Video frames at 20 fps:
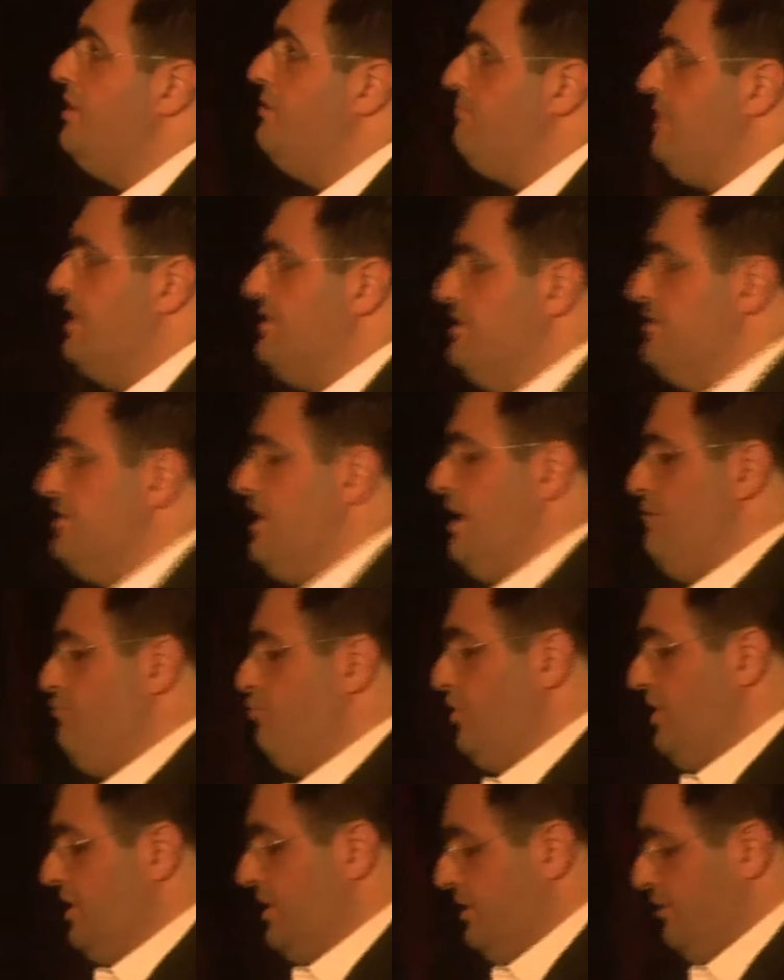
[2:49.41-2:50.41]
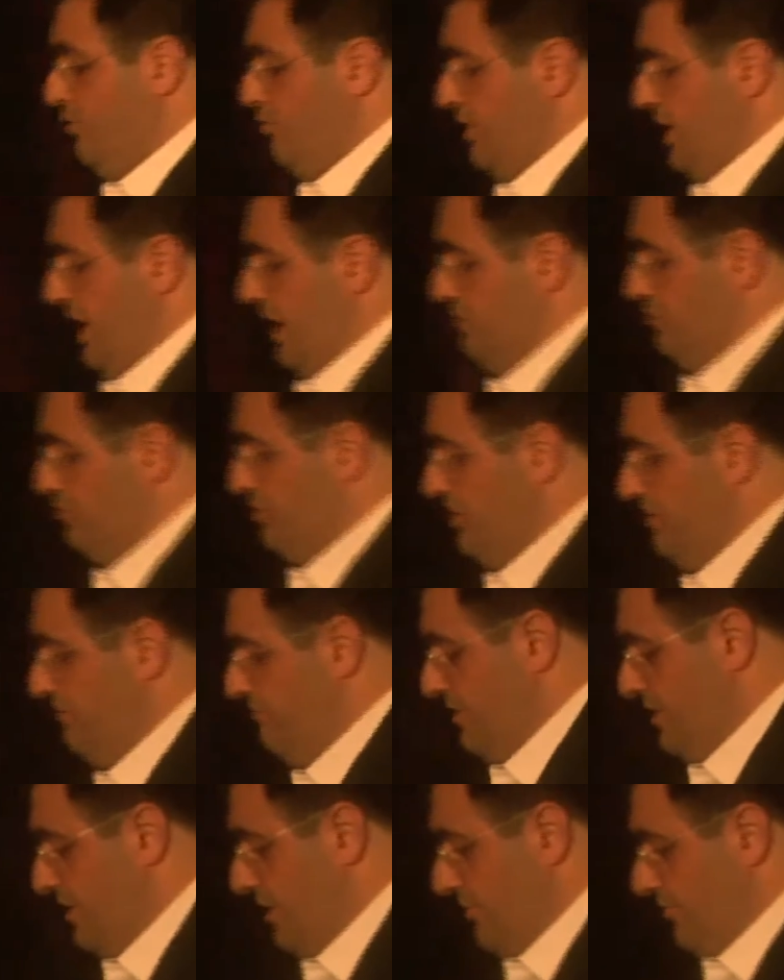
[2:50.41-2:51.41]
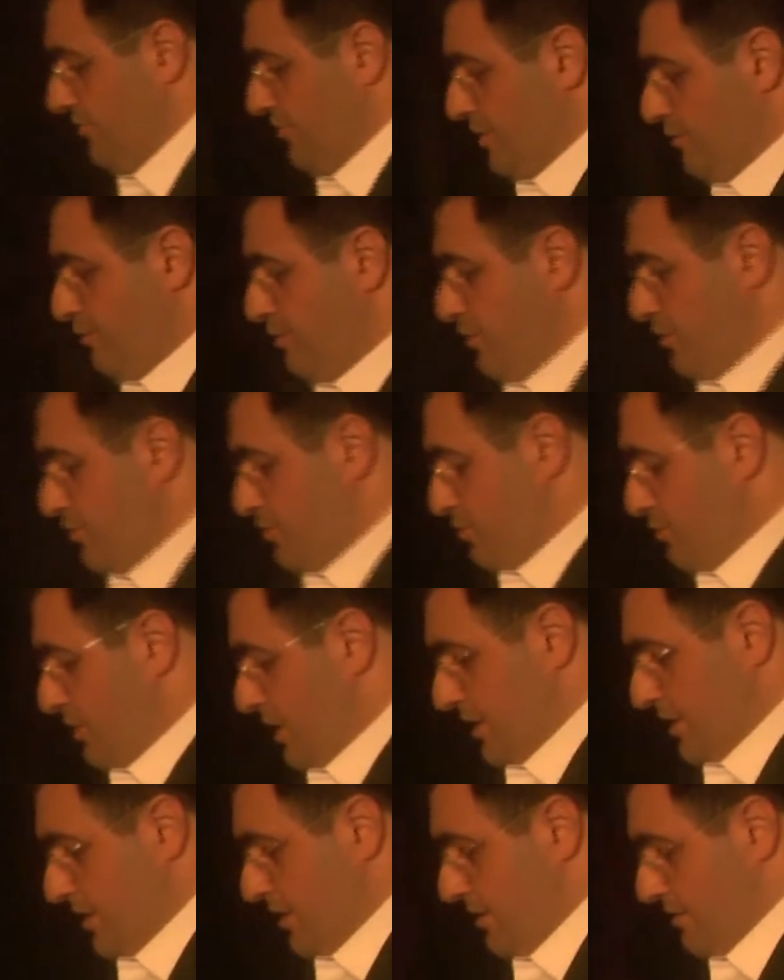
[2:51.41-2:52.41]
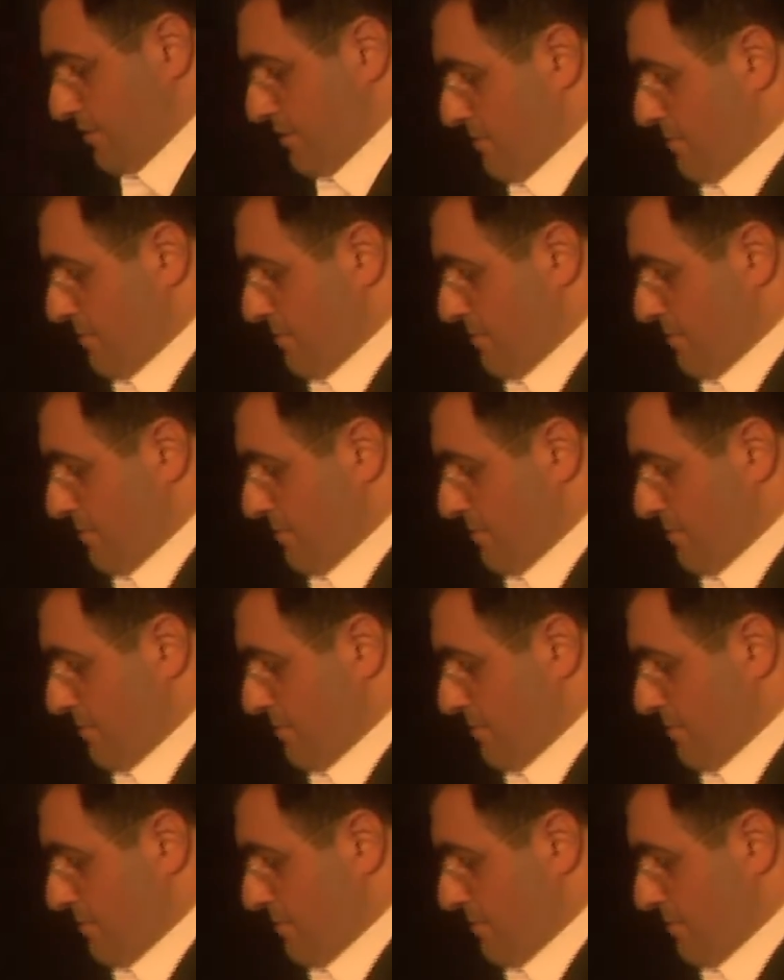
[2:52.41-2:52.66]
By the time we had to leave the country, we were doing